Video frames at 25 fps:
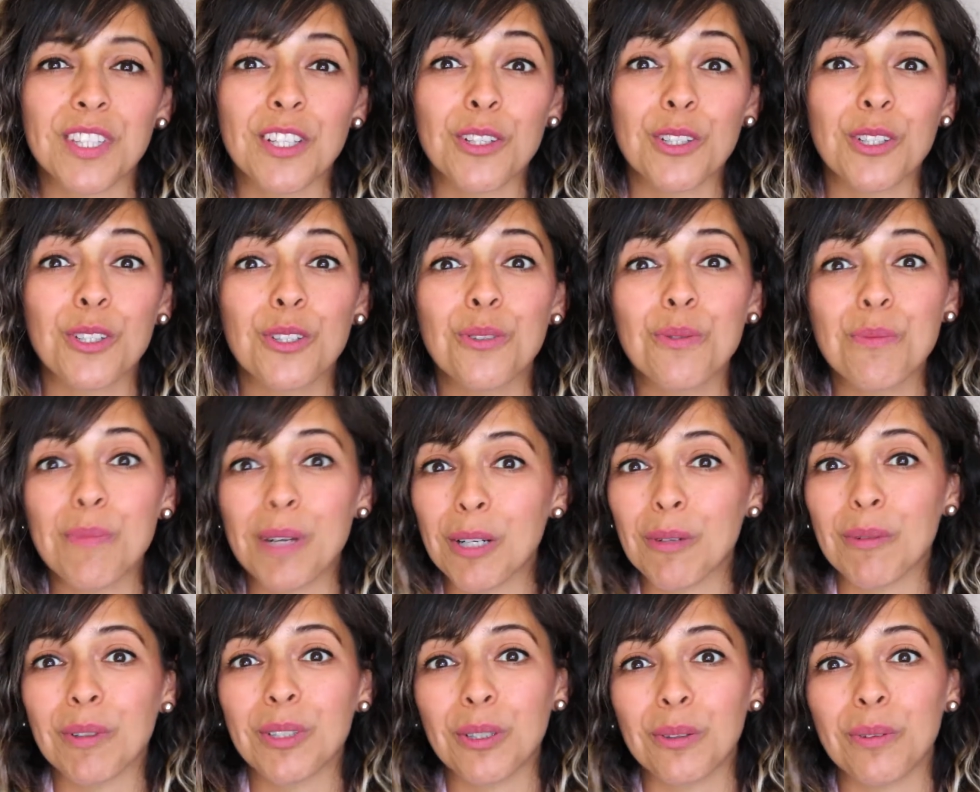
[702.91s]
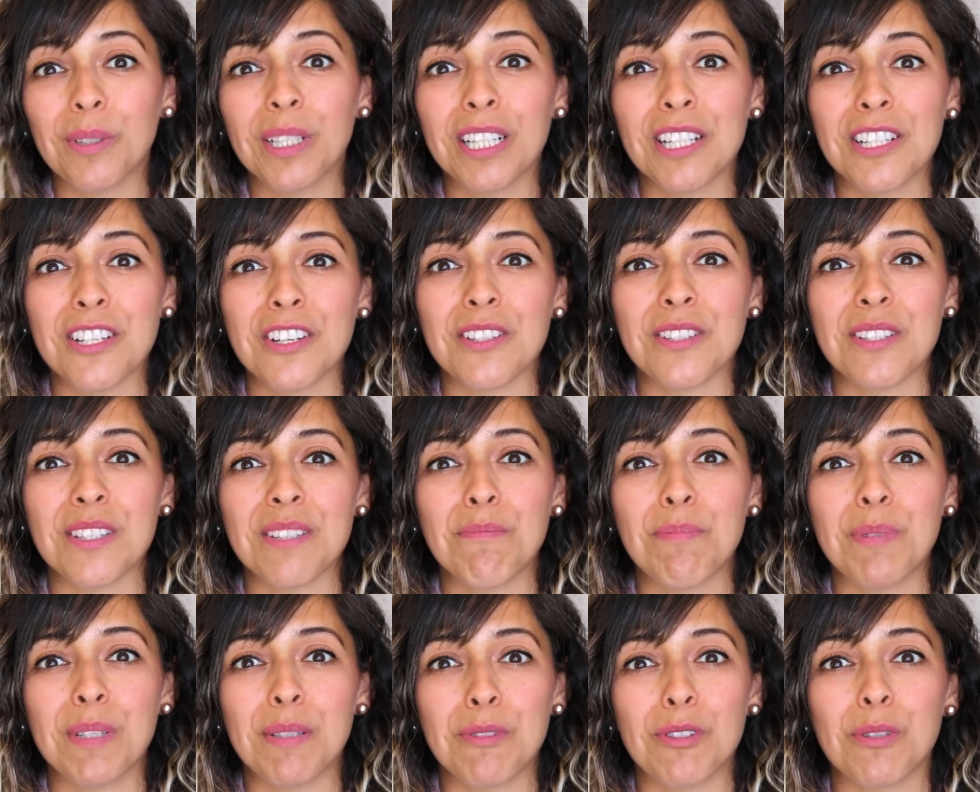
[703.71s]
you might want to read it just to
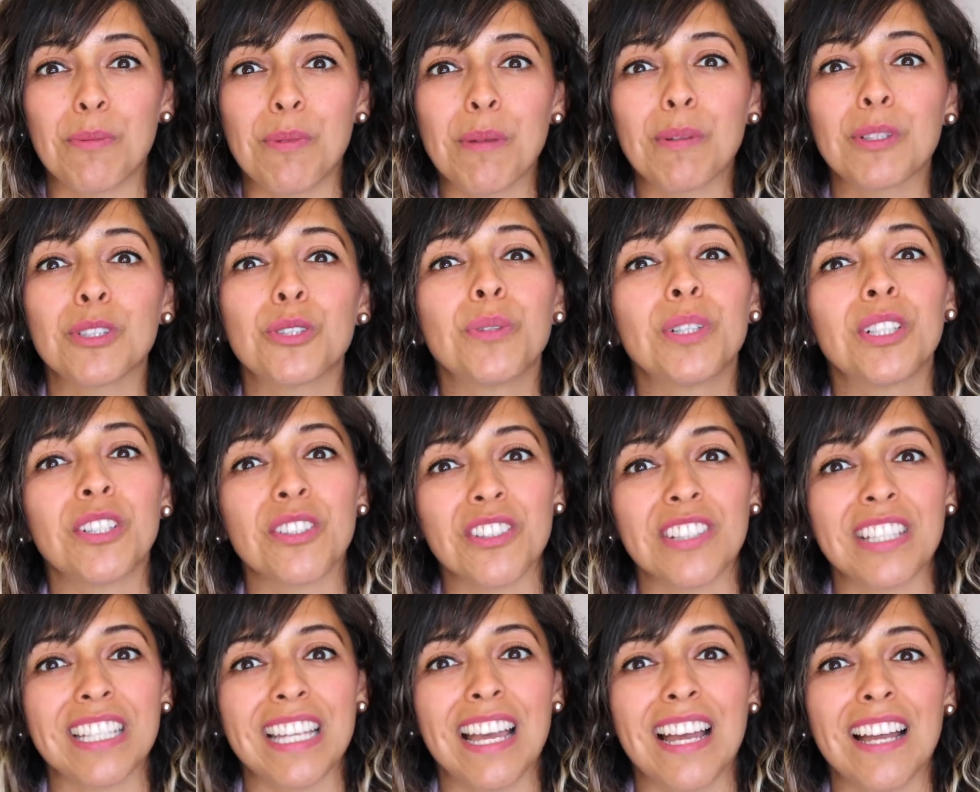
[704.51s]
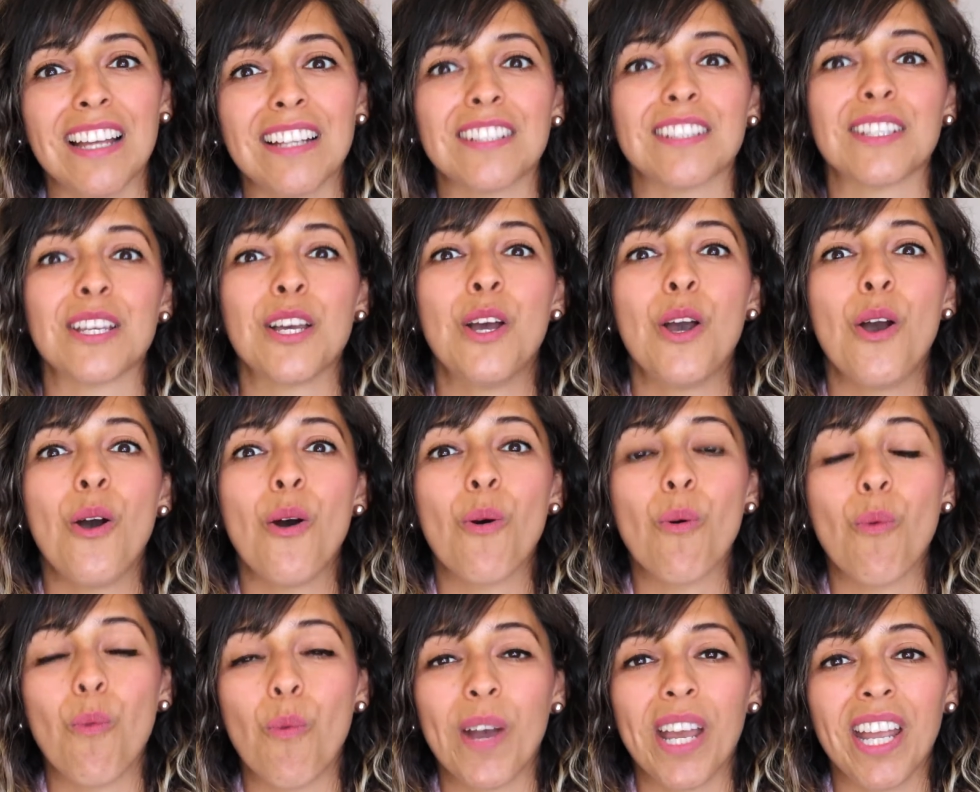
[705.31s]
be able to understand
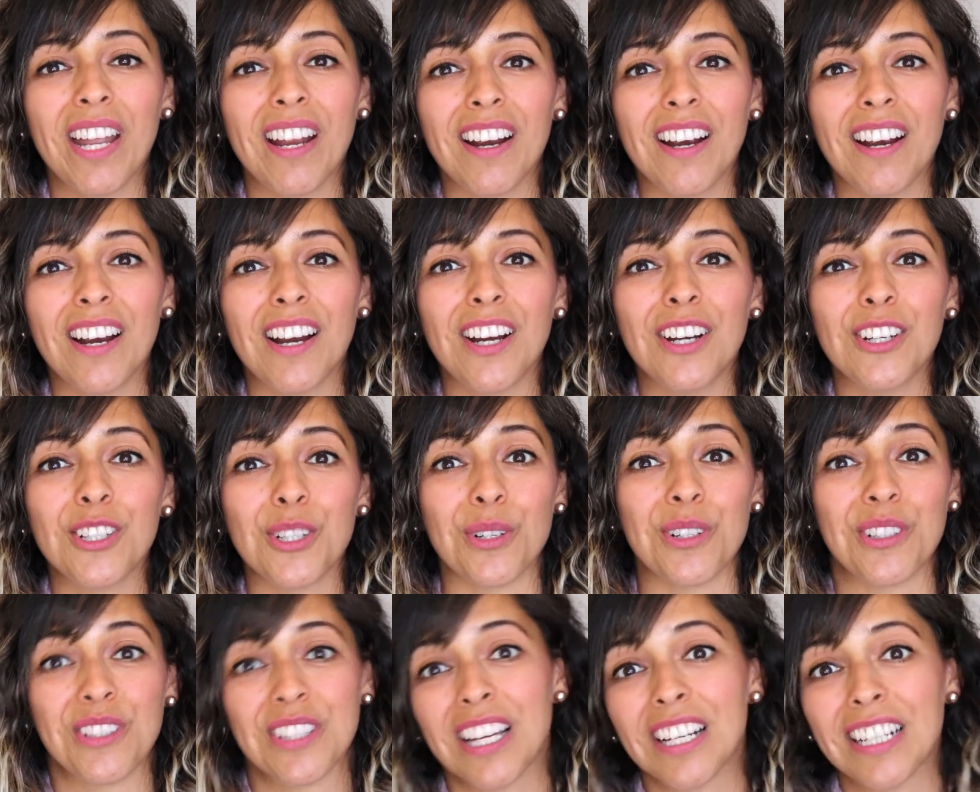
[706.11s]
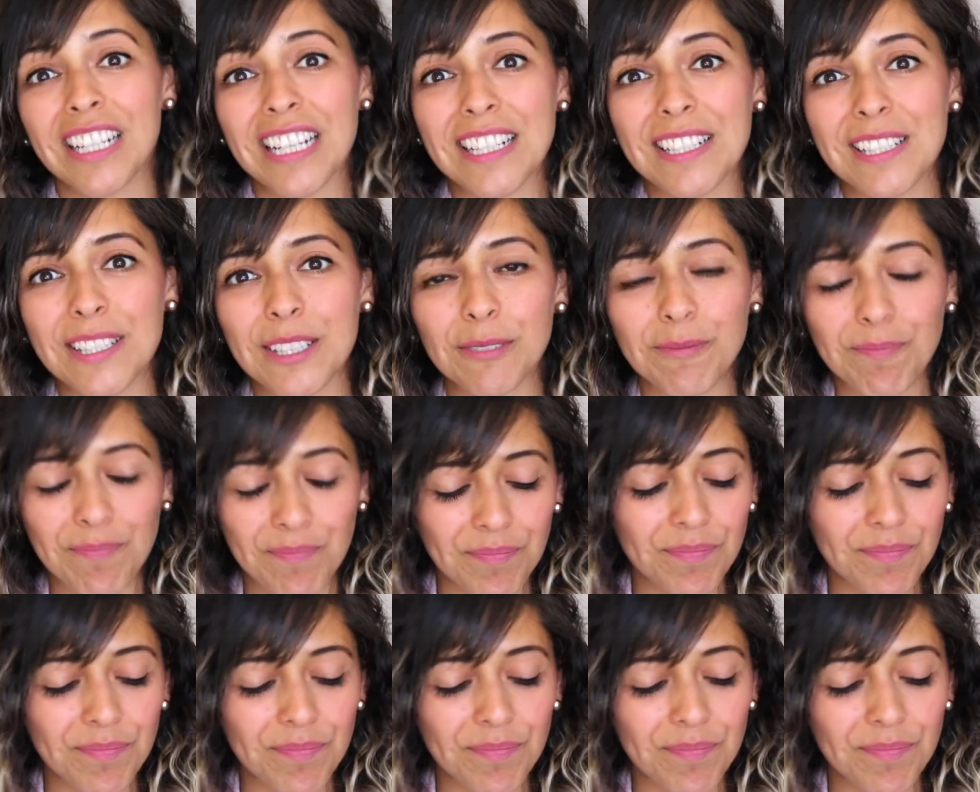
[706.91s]
where your son is.